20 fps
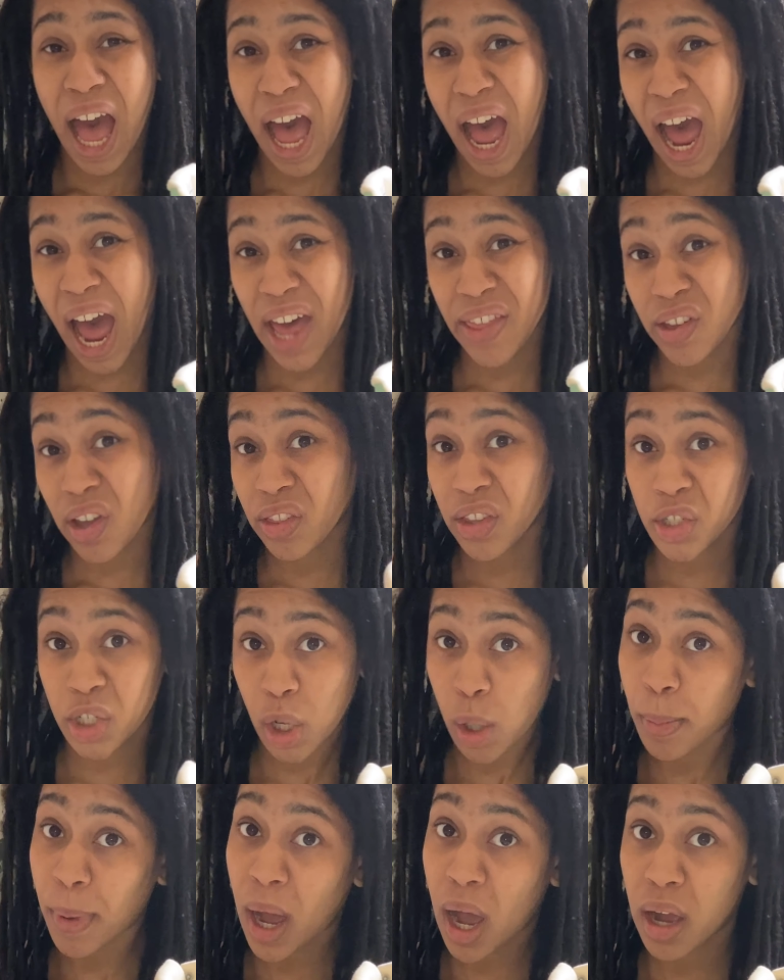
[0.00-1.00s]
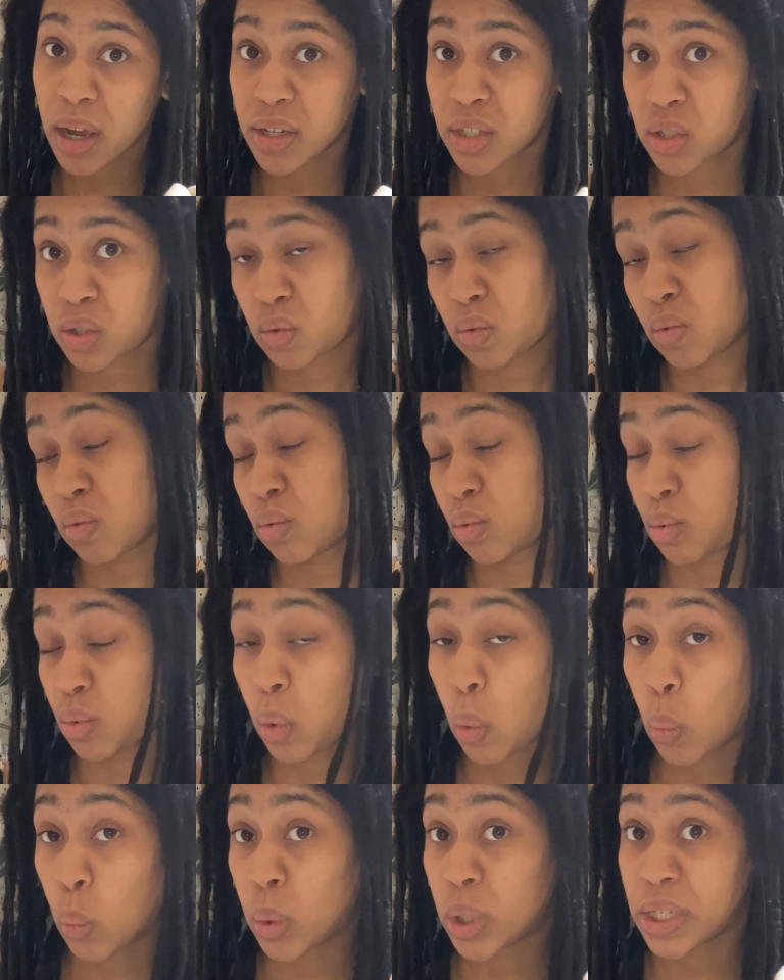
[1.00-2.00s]
I thought the toe box
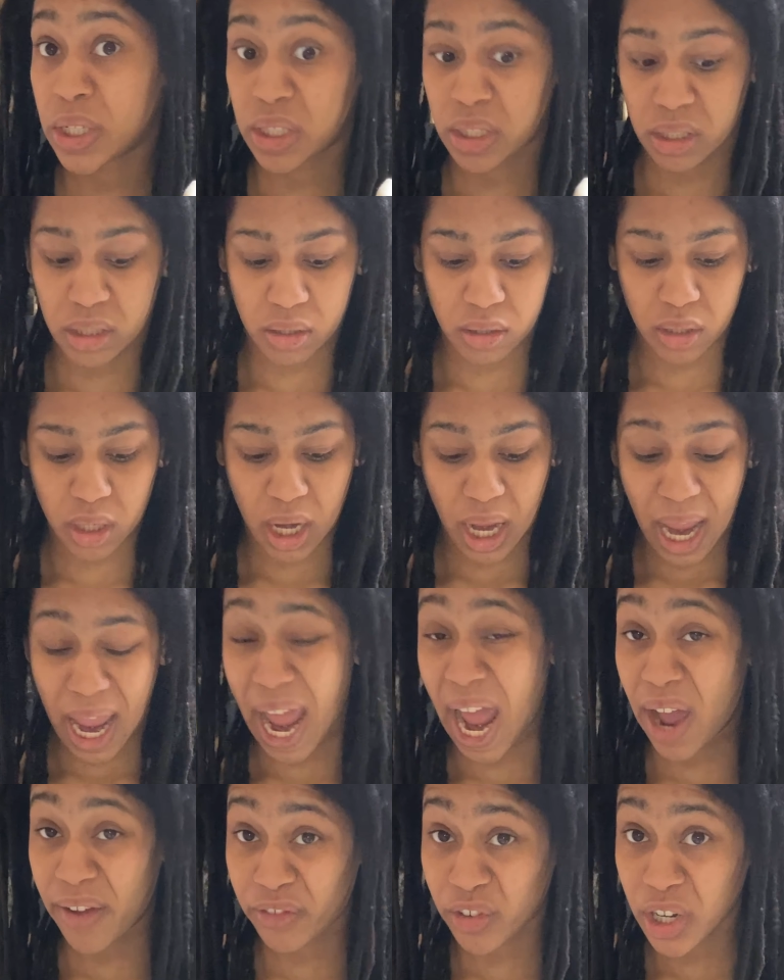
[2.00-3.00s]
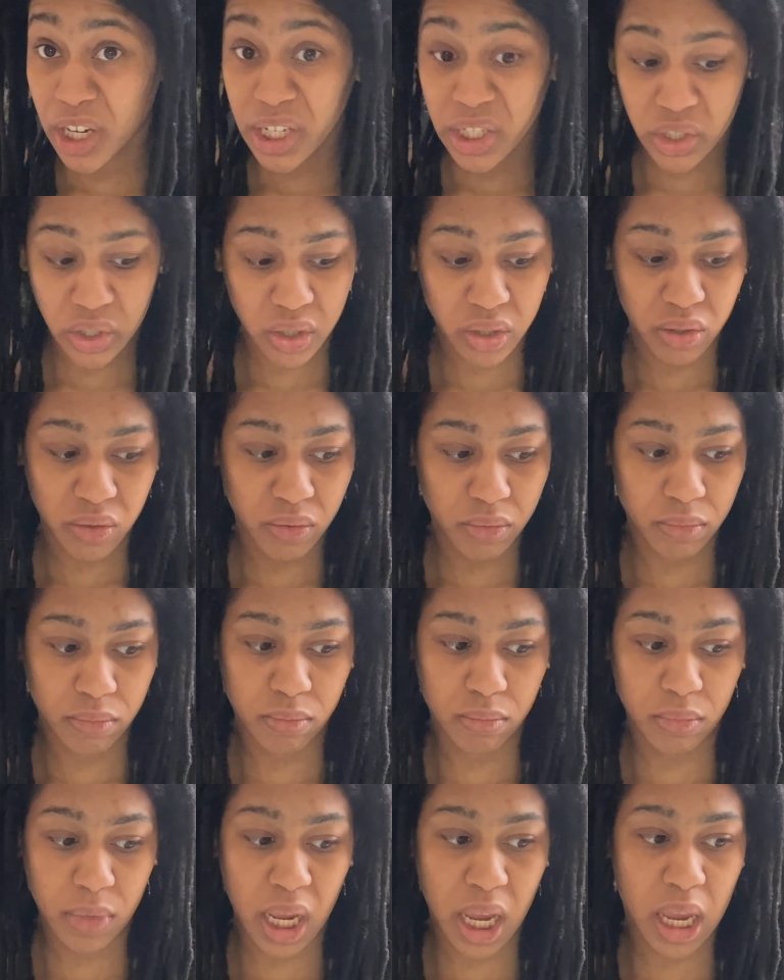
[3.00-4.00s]
was average,
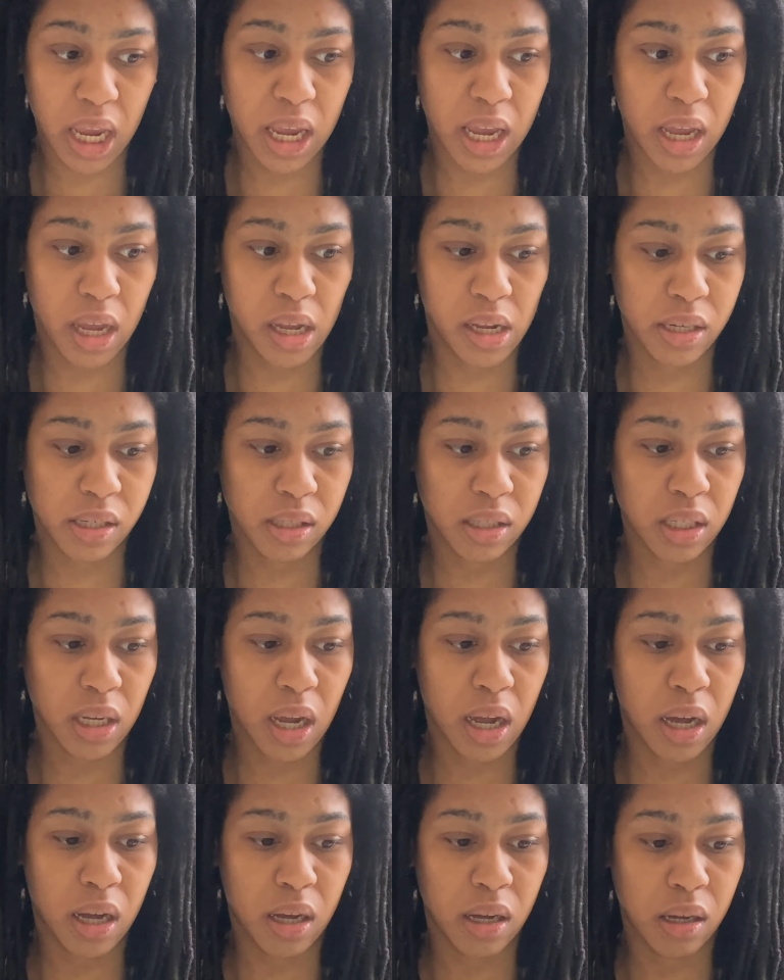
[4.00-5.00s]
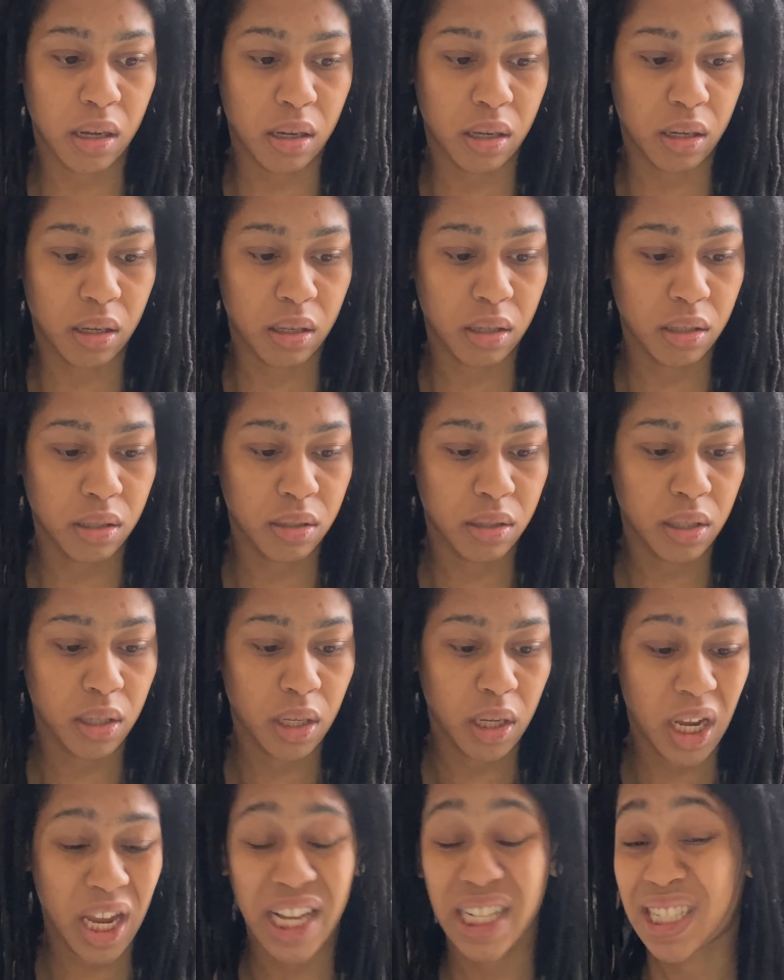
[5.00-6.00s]
and
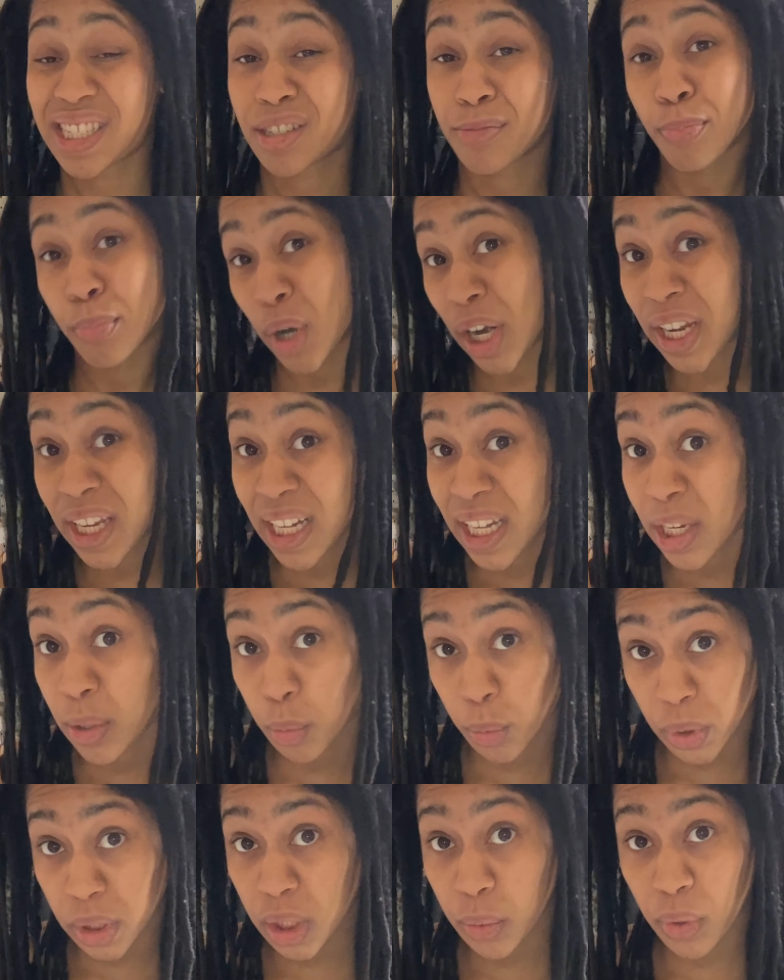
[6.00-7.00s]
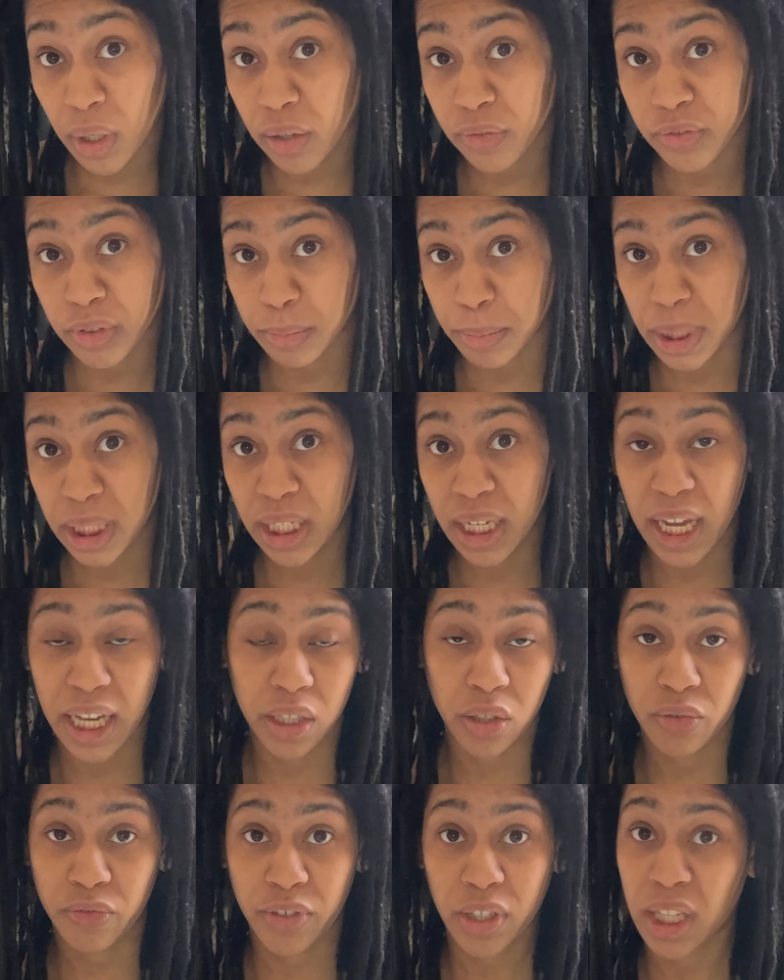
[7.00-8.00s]
it's breaking in really well for me. I
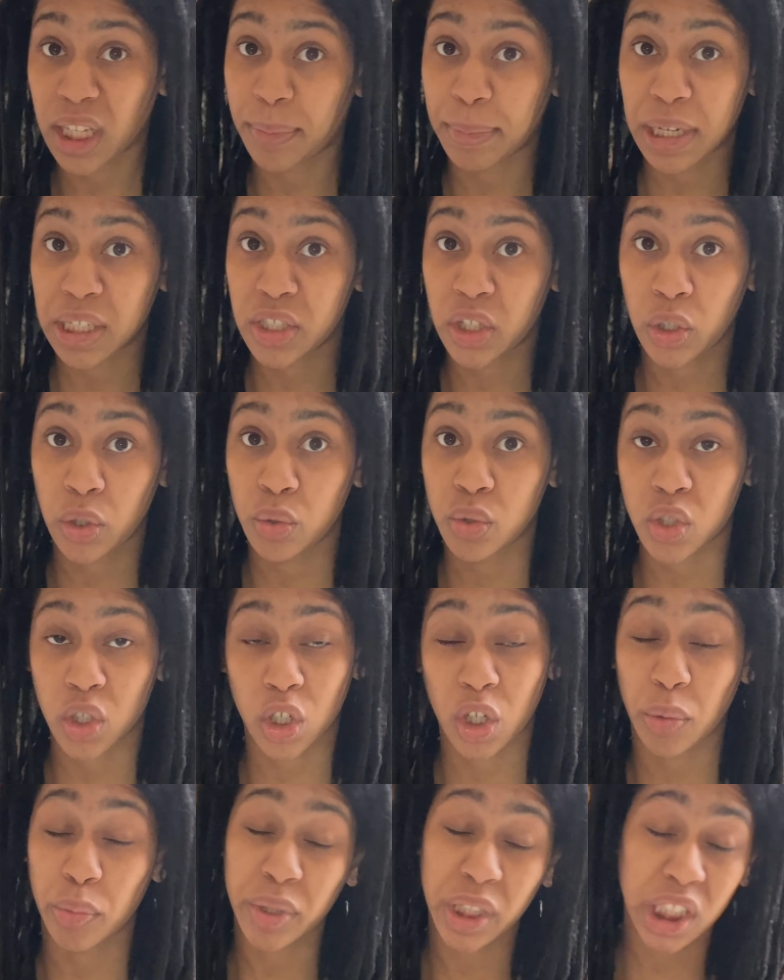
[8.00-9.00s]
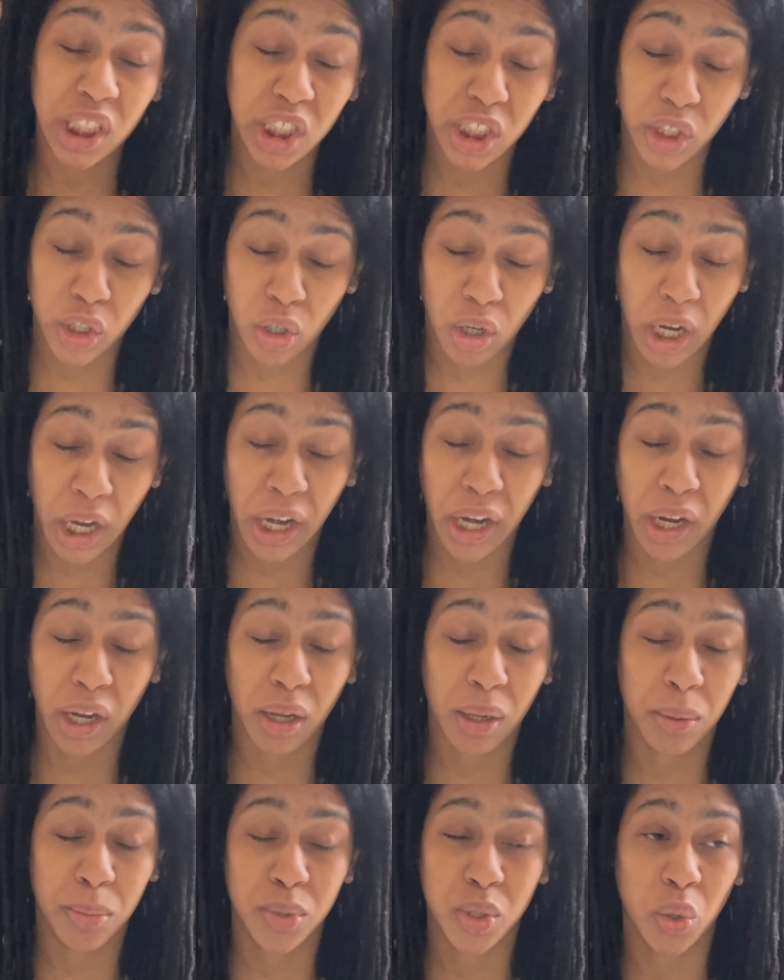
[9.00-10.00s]
don't feel like my toes are completely
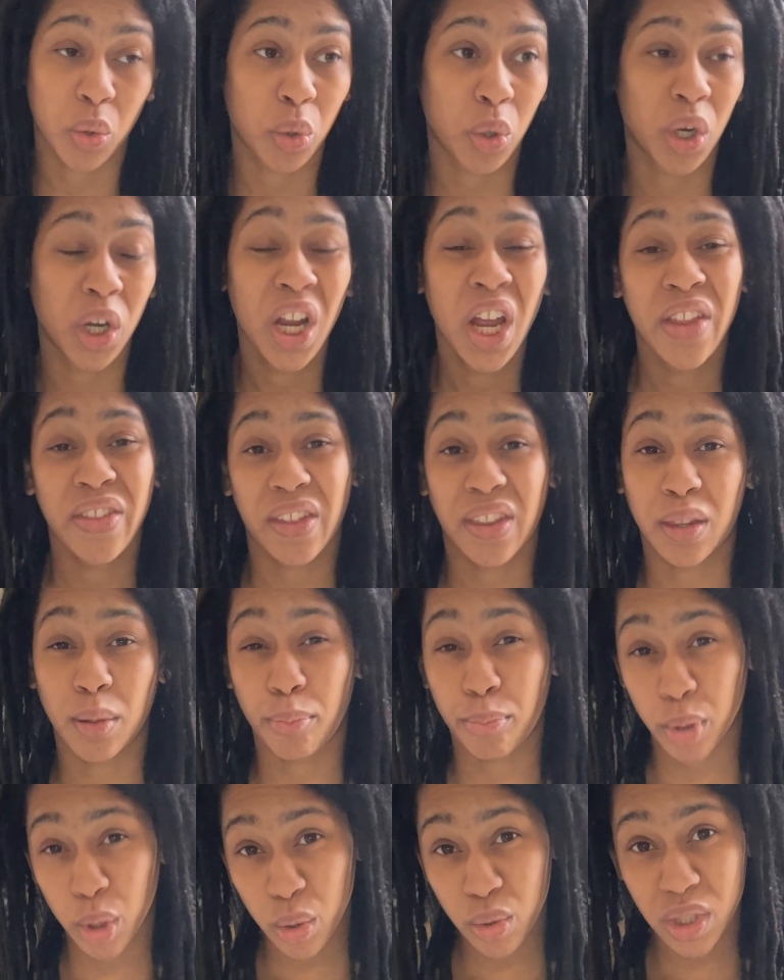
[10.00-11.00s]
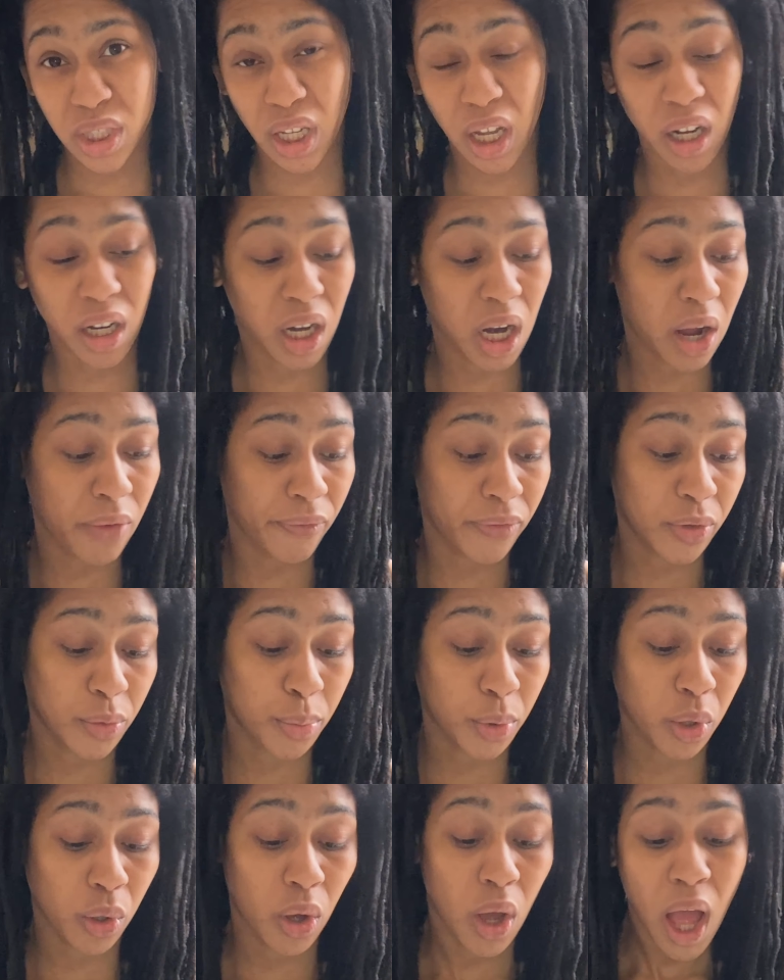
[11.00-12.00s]
crammed or that the boot's
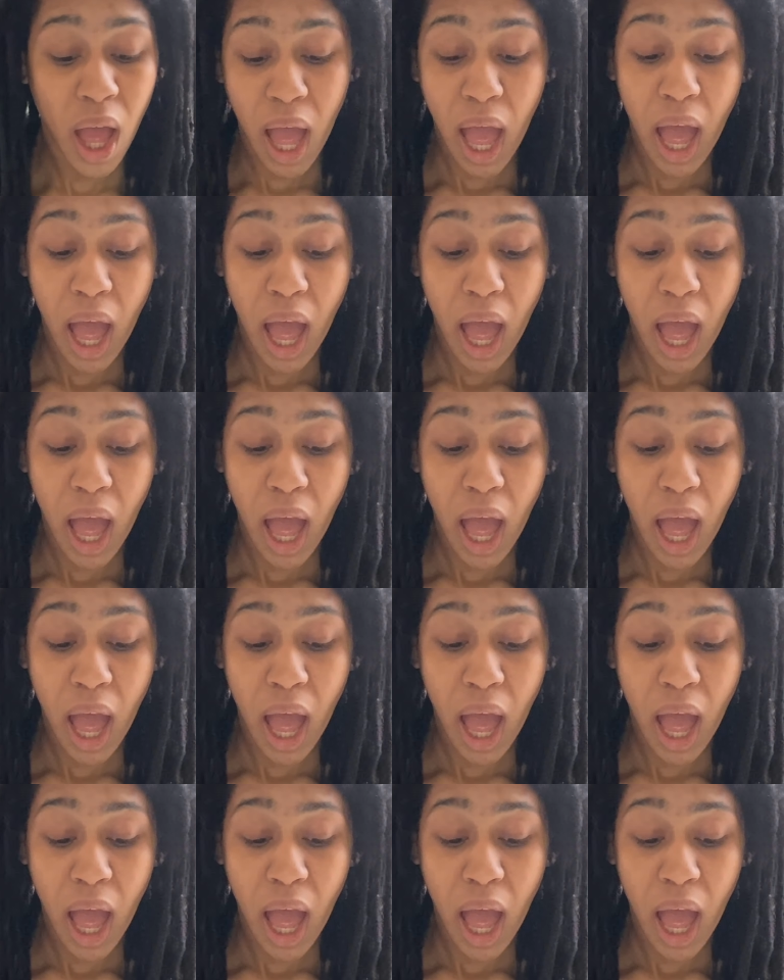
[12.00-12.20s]
uncomfortable.